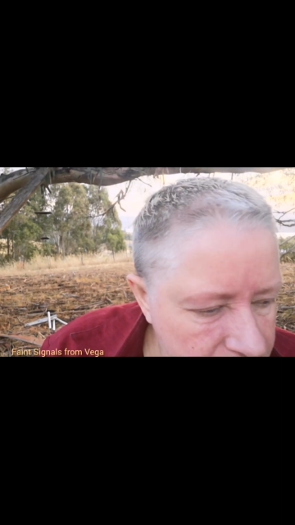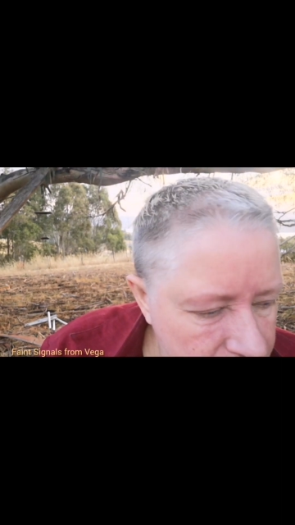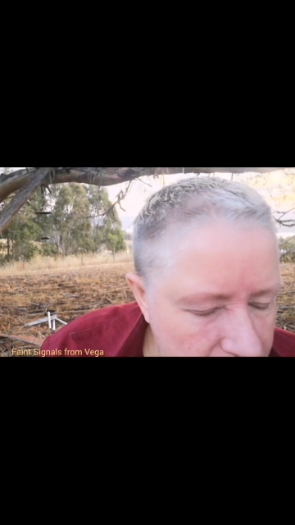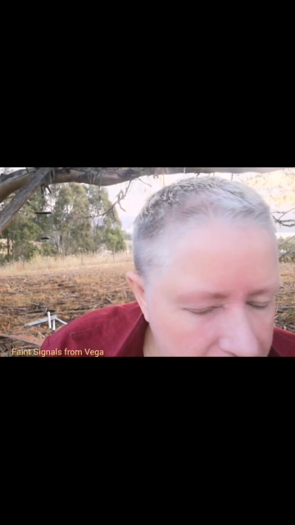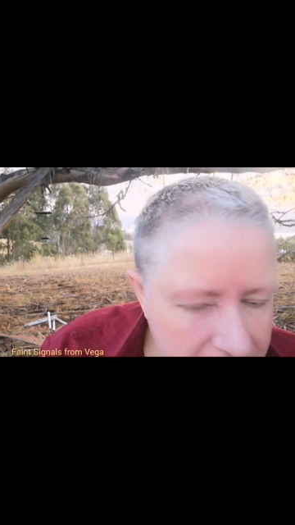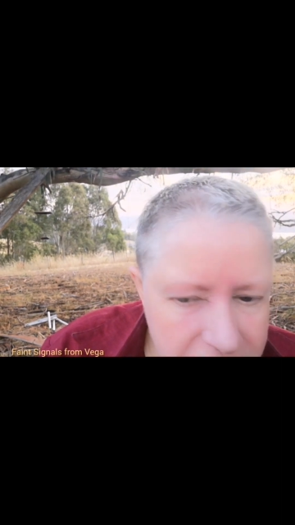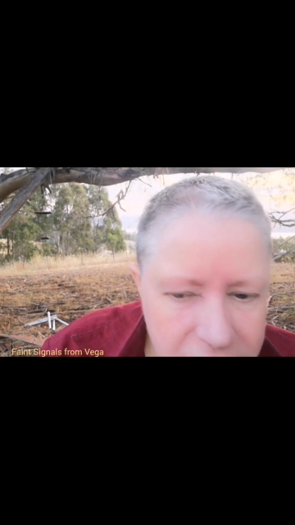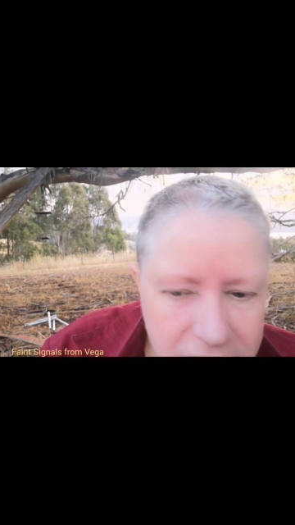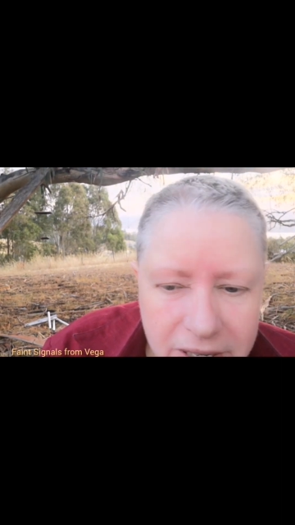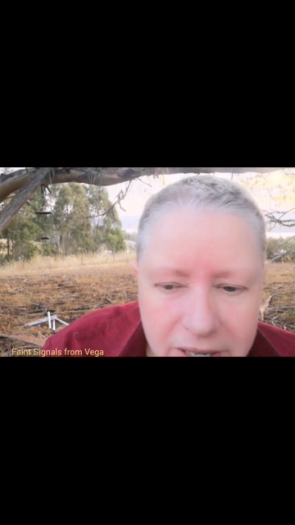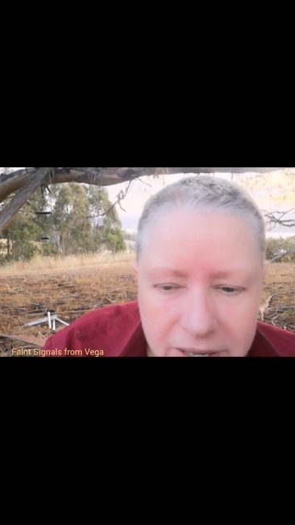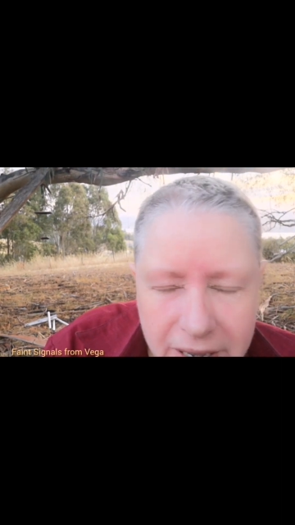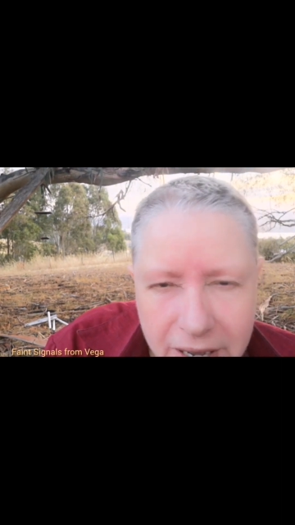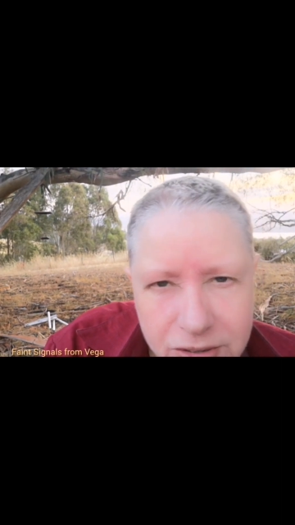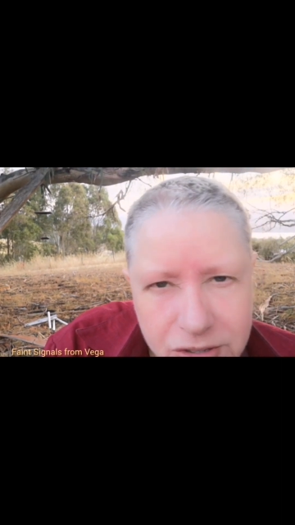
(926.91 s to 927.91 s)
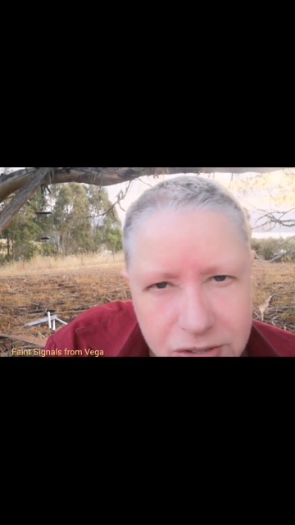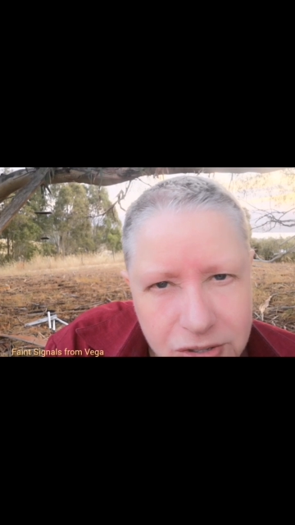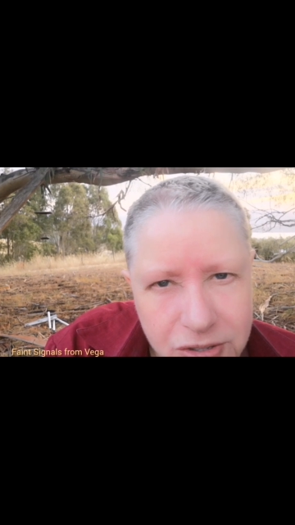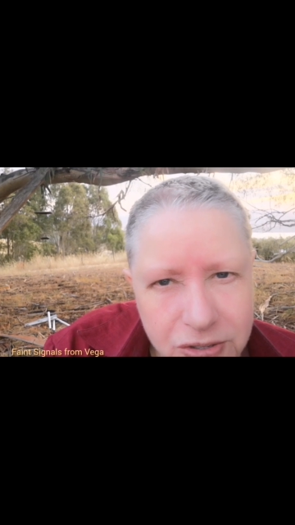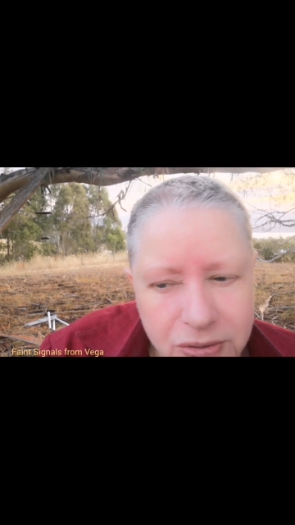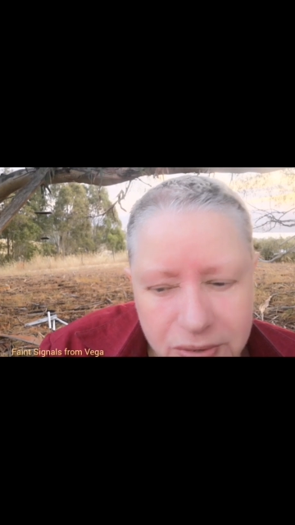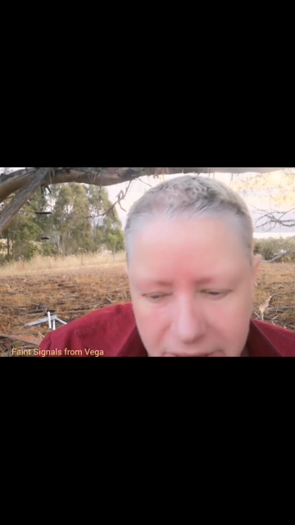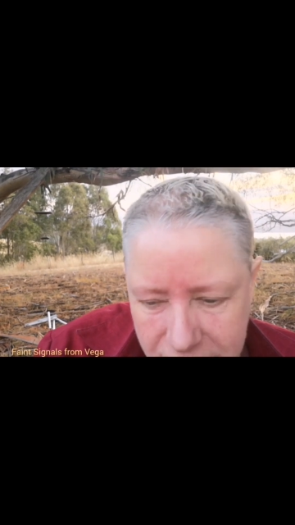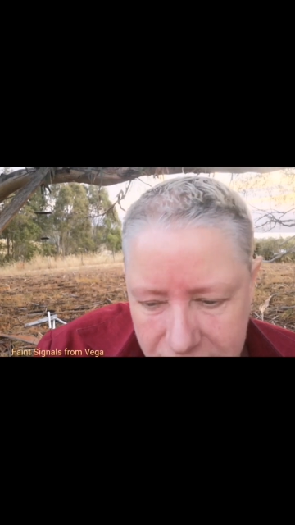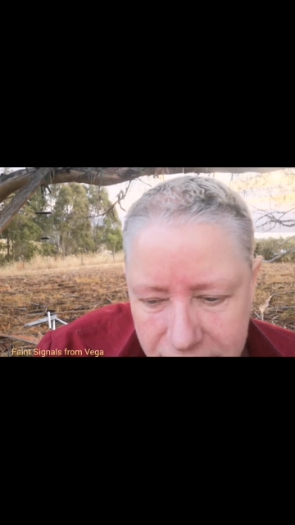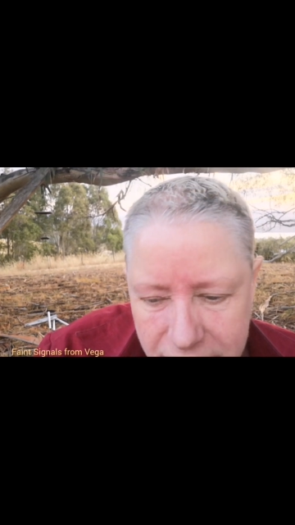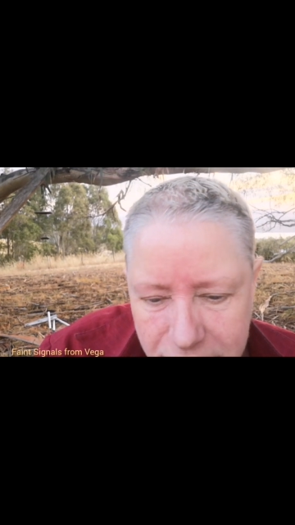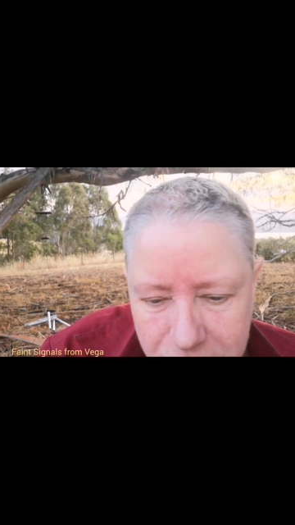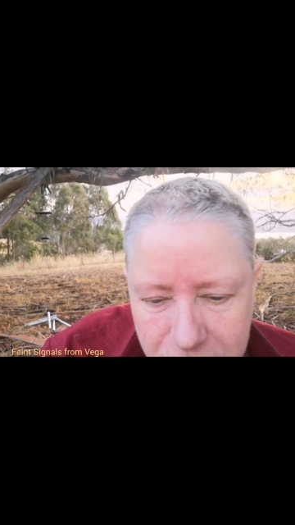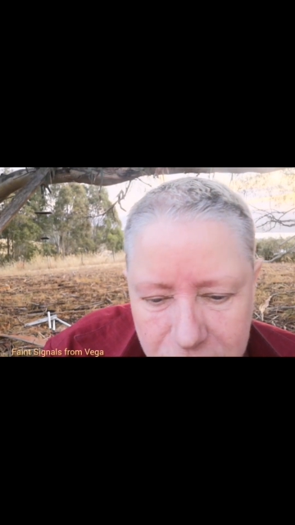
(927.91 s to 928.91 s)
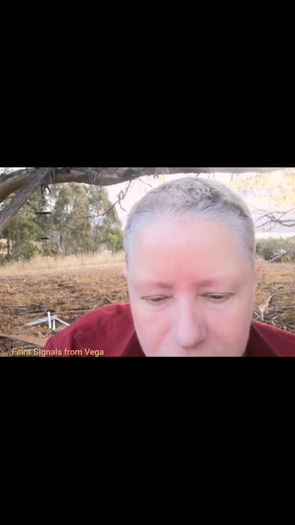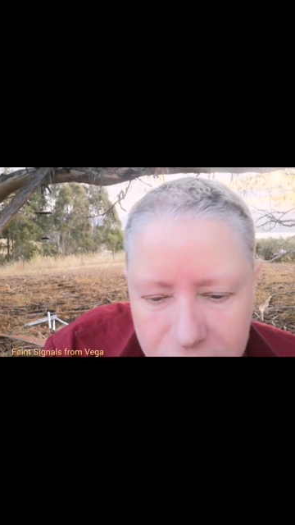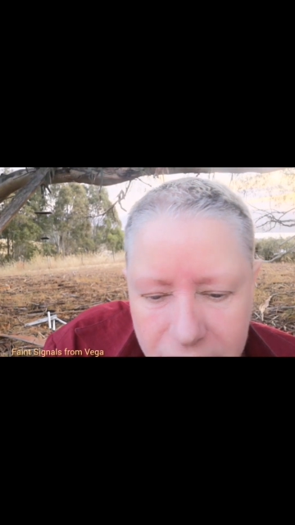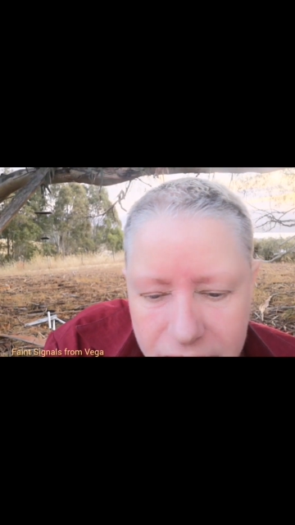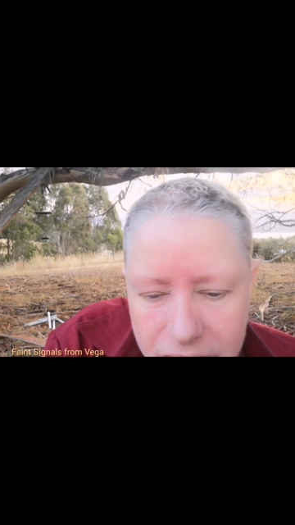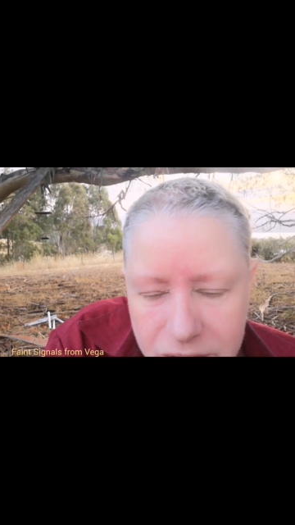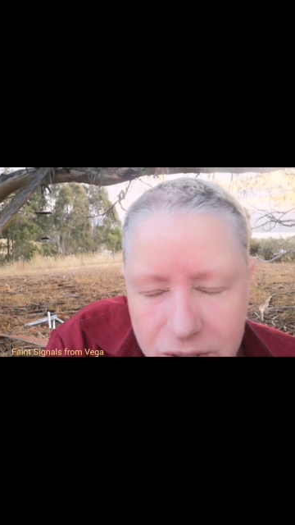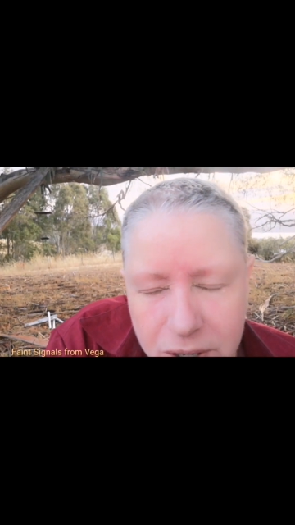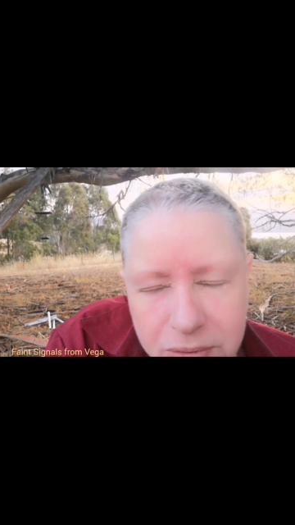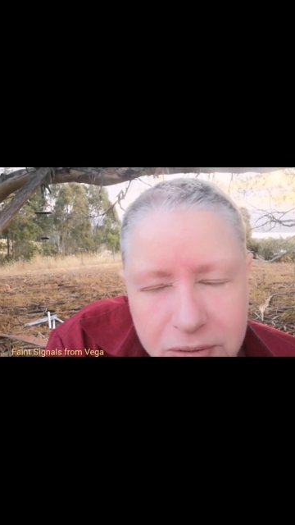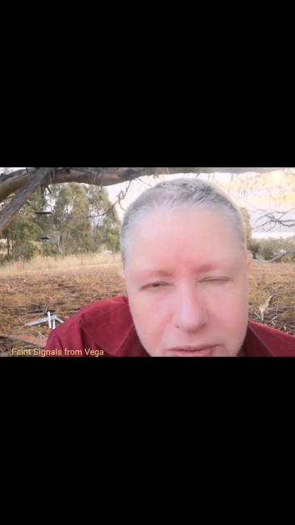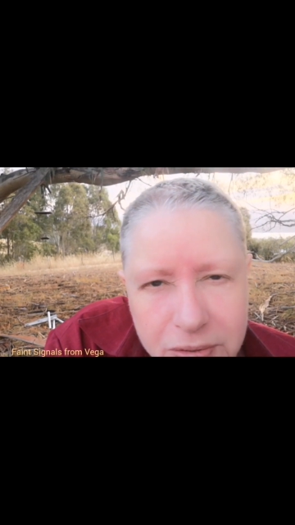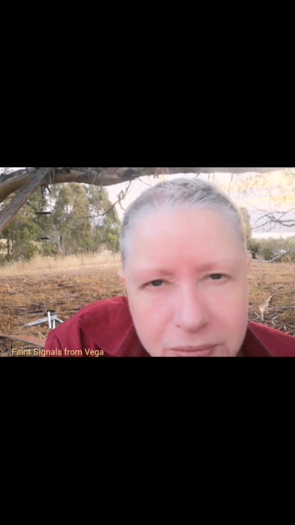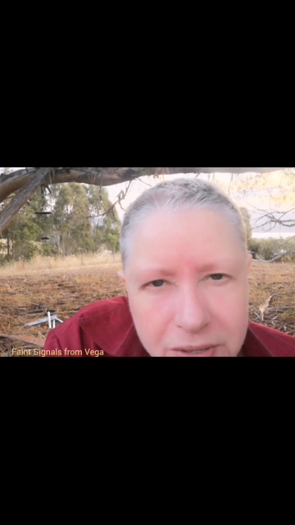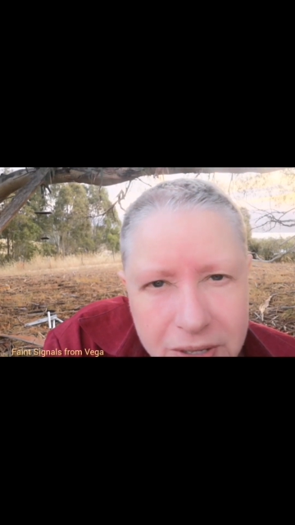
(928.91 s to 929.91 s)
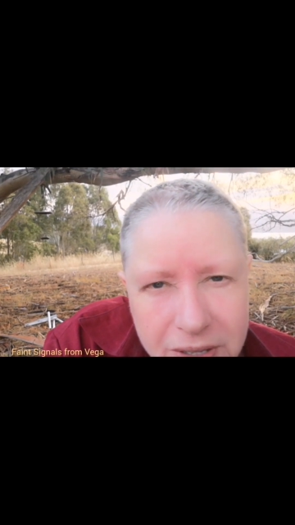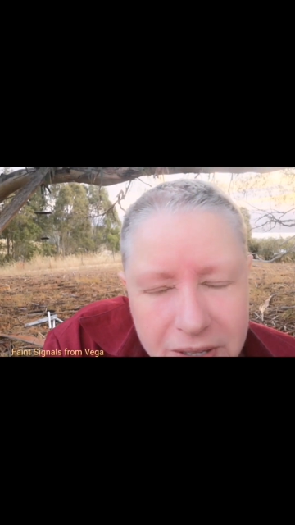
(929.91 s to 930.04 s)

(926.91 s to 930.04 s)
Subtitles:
raise their houses to the ground and then build over the top of them.